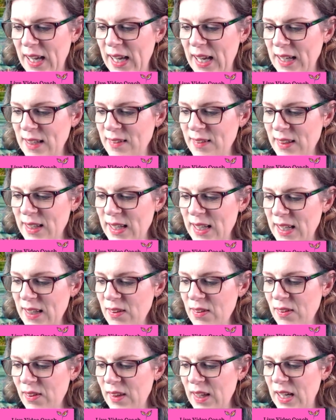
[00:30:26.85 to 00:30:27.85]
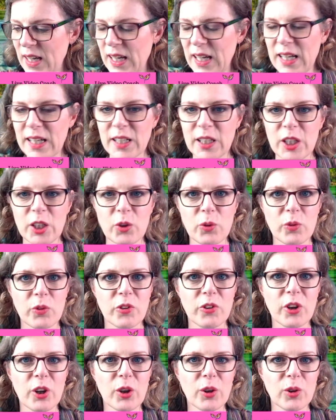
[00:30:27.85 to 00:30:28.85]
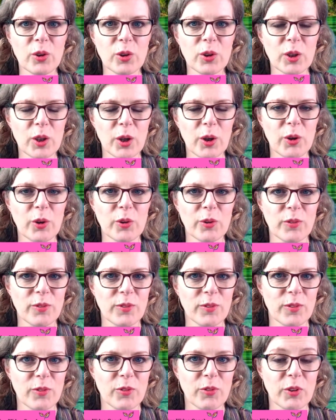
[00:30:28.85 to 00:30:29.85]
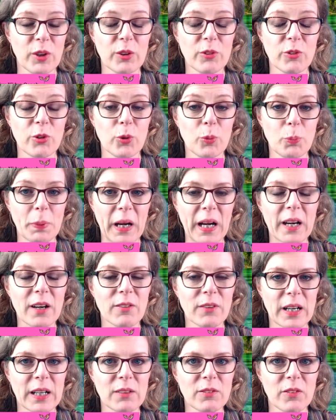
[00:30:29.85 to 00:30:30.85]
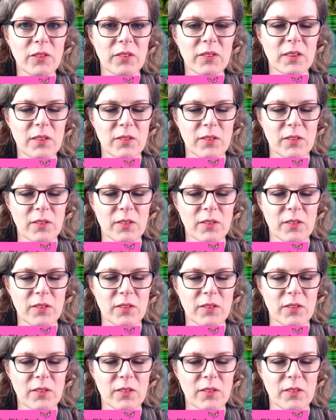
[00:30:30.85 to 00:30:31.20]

and in there you toggle on virtual backgrounds.